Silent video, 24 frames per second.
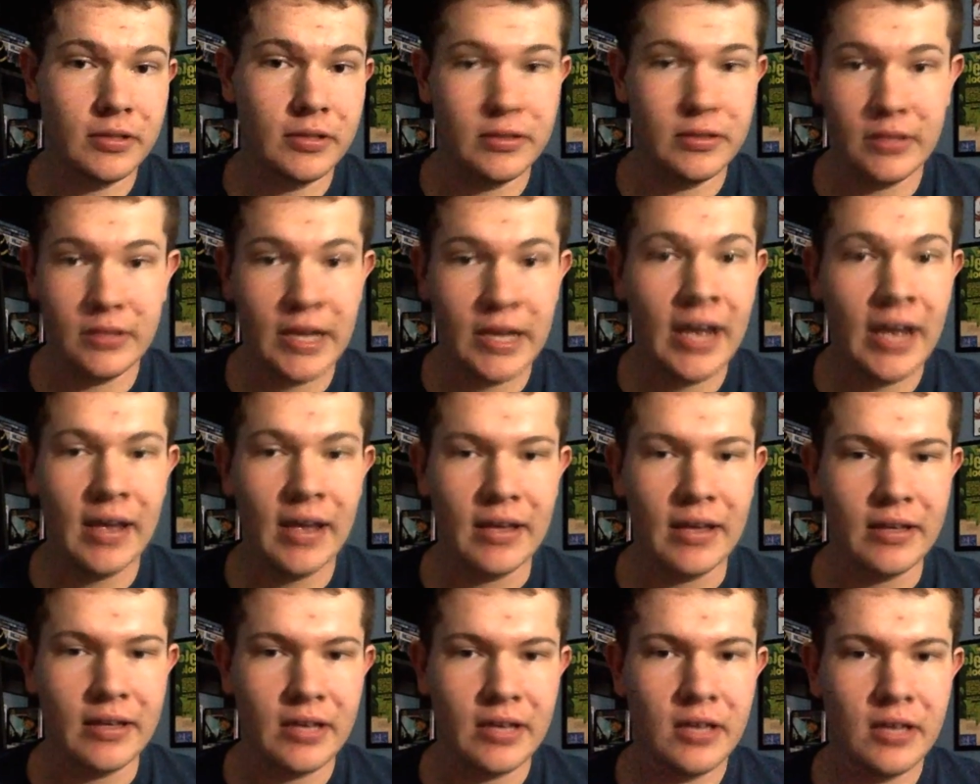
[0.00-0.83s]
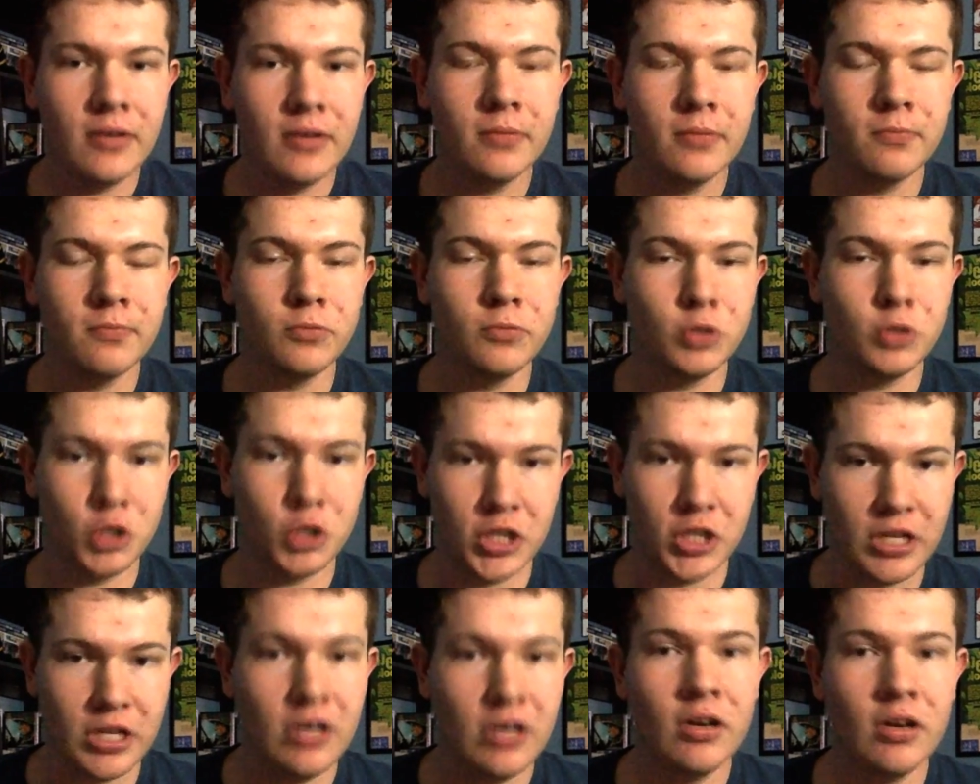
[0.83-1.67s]
He
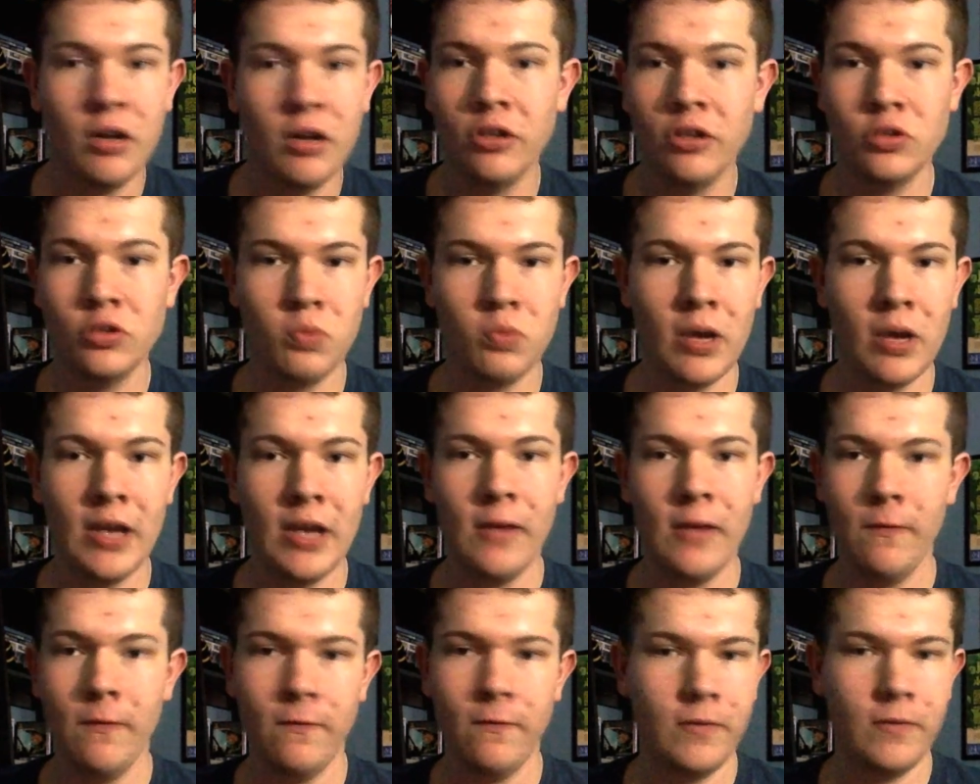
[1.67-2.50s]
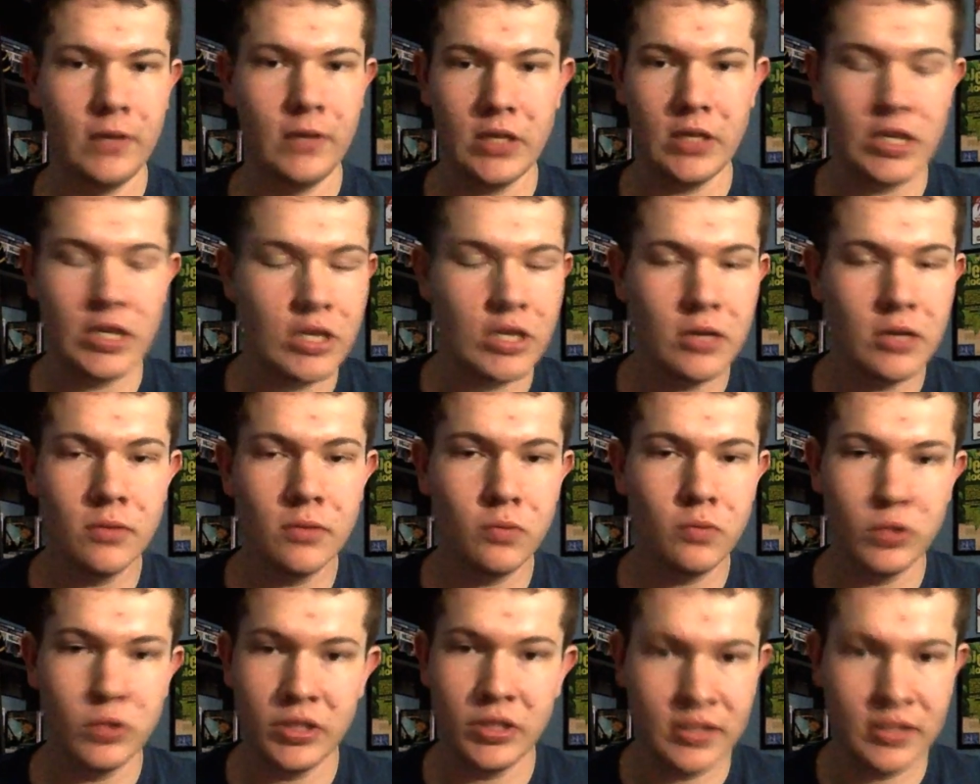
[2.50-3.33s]
cheated on his wife. He
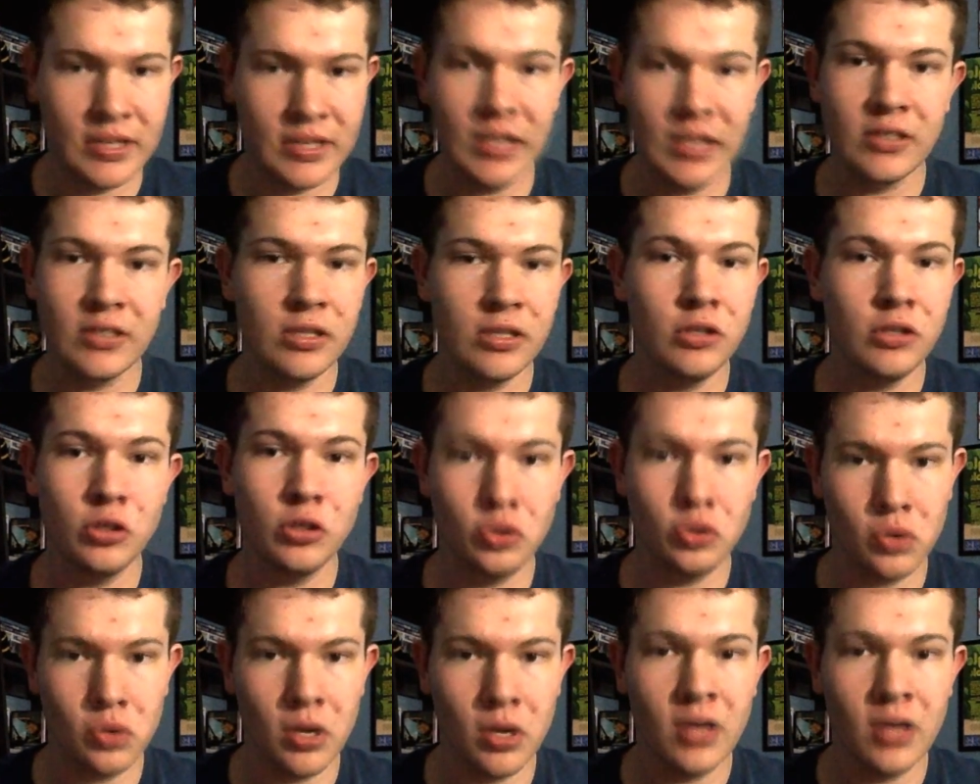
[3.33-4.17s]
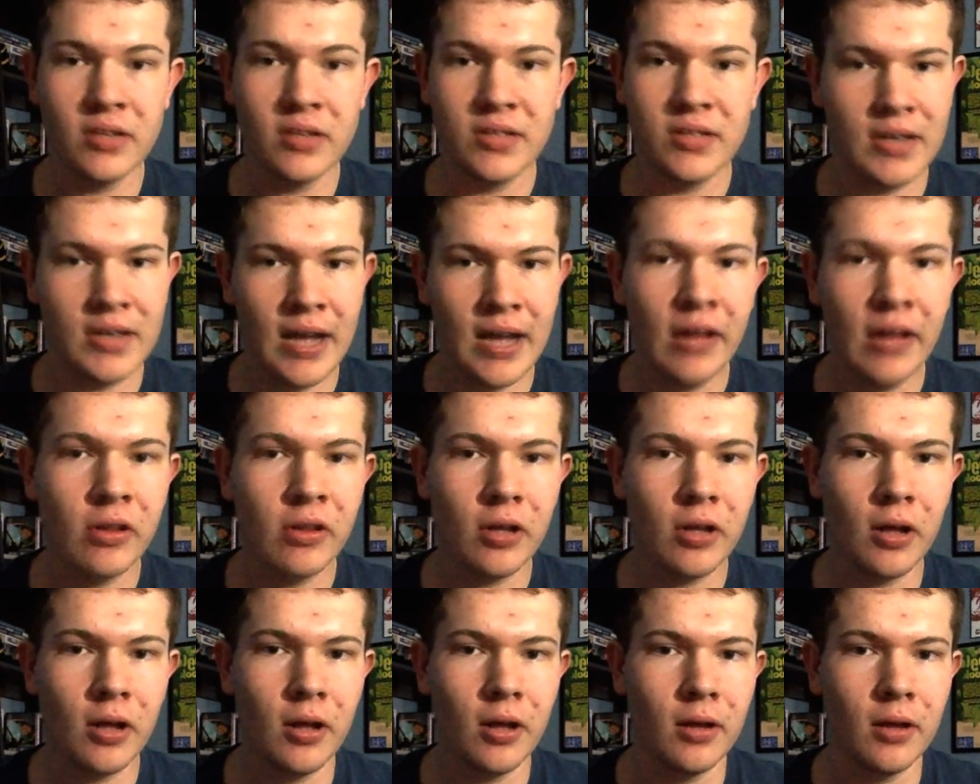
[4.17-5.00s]
was addicted to drugs and
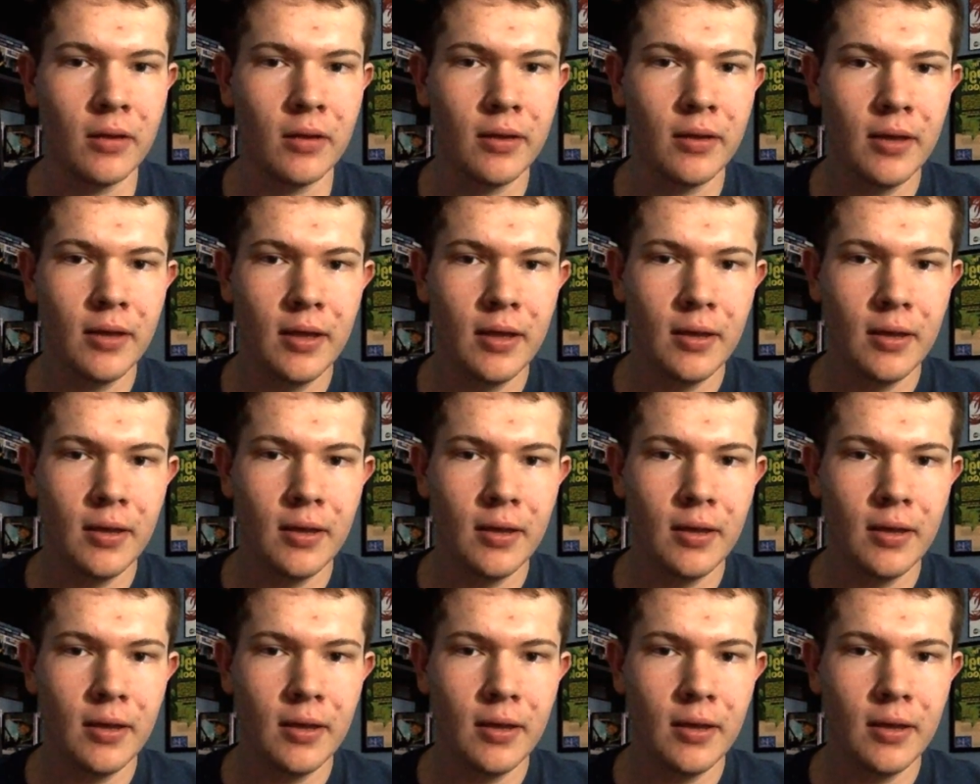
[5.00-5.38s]
alcohol.